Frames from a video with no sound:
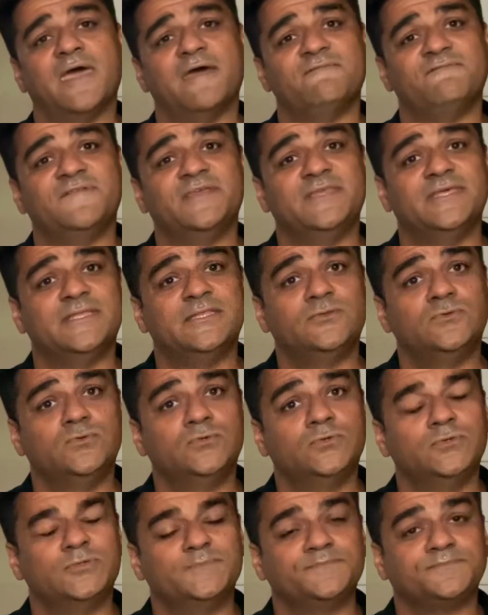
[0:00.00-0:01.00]
we need
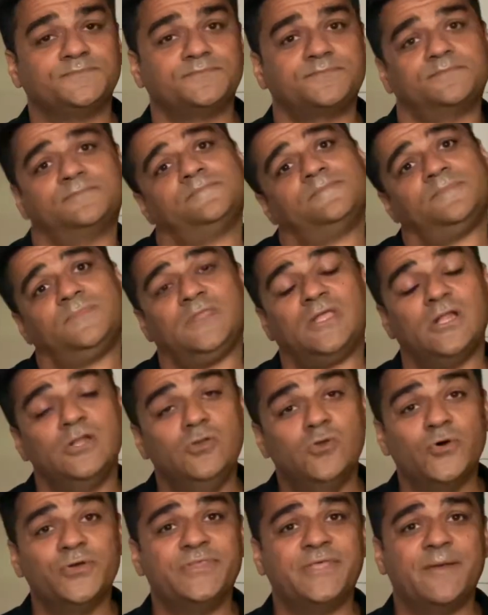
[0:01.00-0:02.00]
to
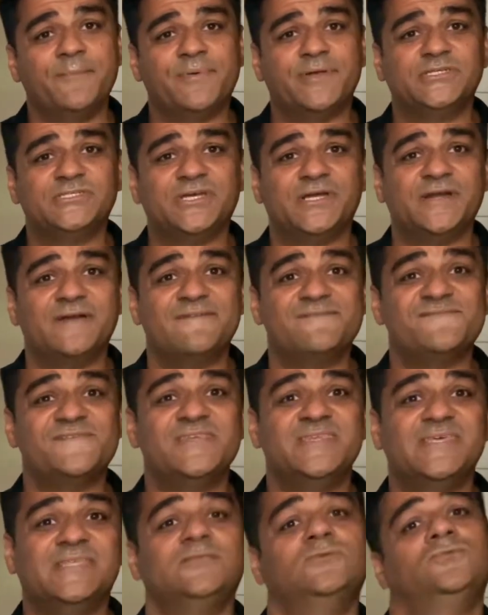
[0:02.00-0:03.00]
low temperature, we
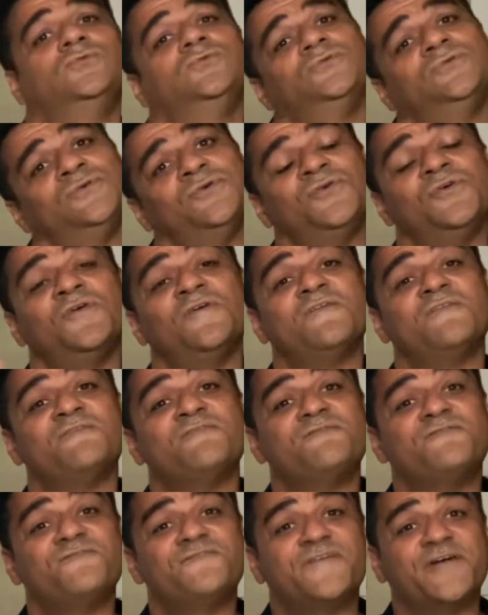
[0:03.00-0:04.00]
need to
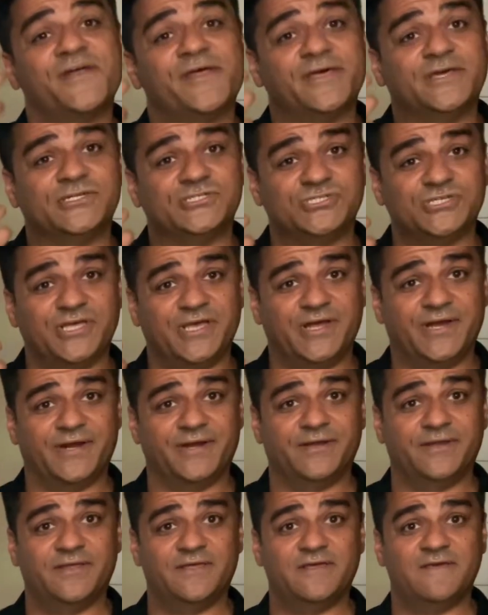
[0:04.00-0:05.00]
fresh
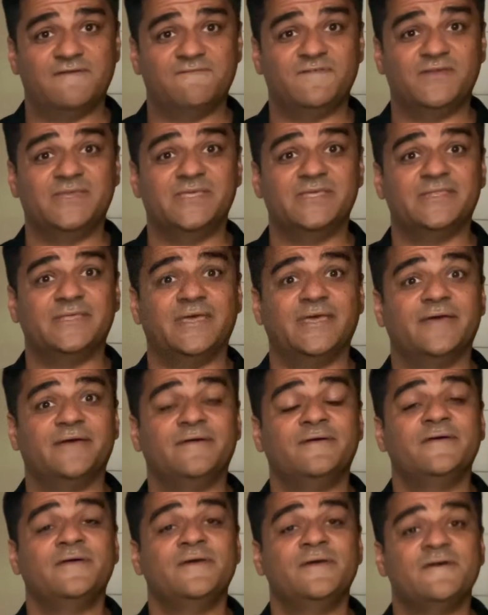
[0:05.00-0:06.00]
air. We need
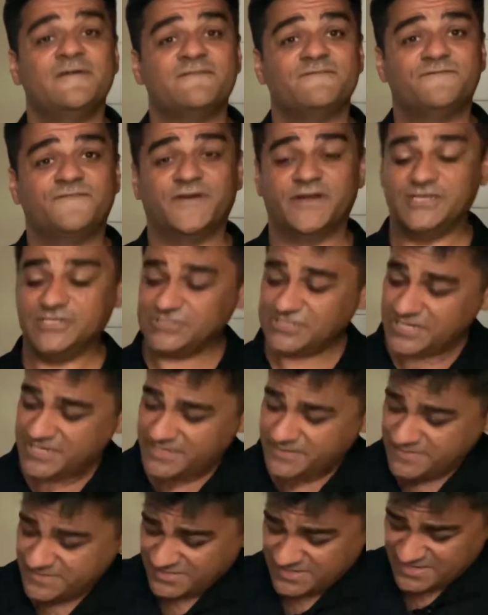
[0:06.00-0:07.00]
air, fresh
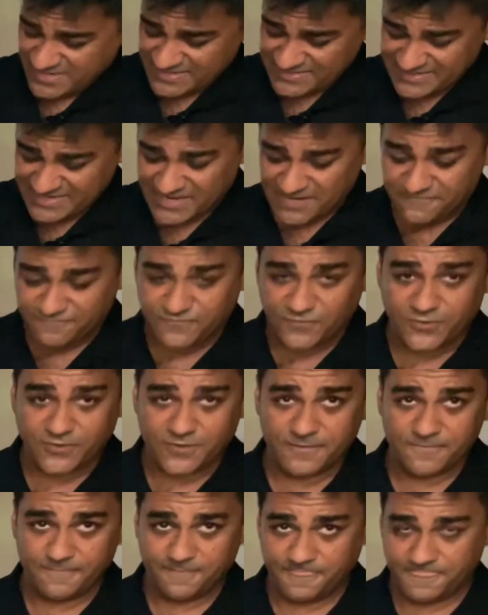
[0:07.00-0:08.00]
air.
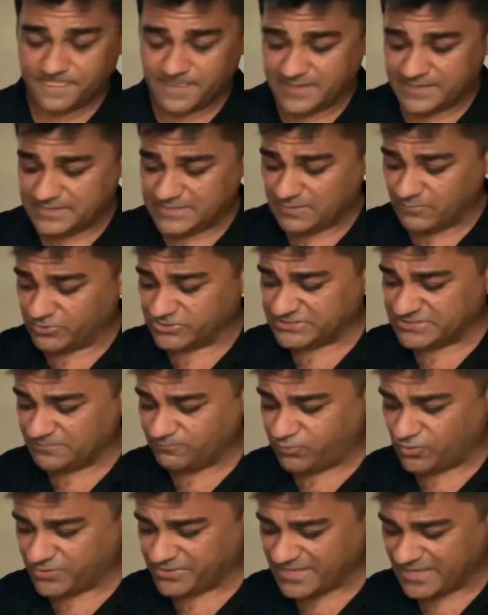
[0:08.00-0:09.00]
Therefore, the most
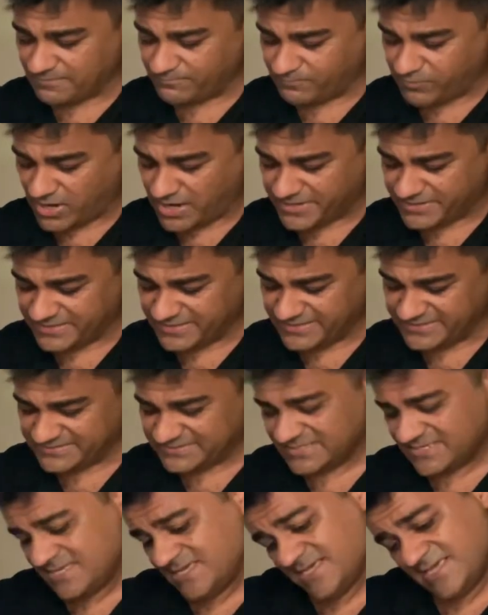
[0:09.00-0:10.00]
important part is
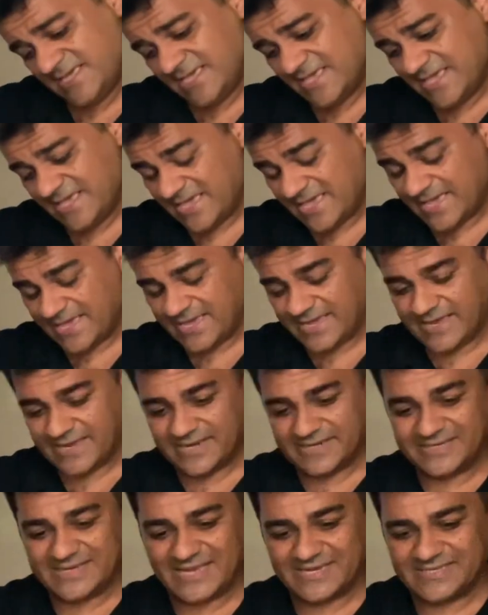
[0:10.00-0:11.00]

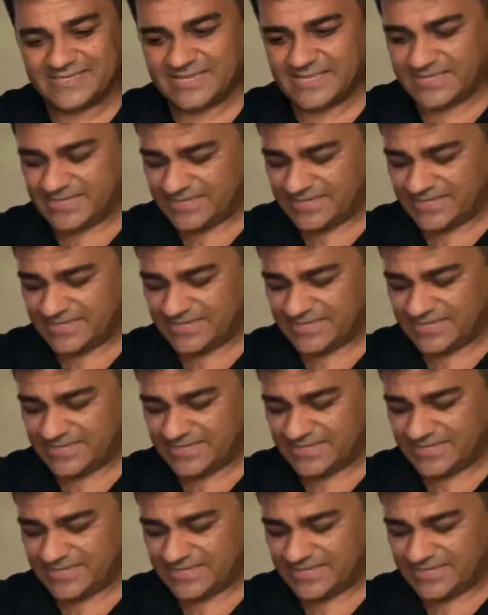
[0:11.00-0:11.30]
that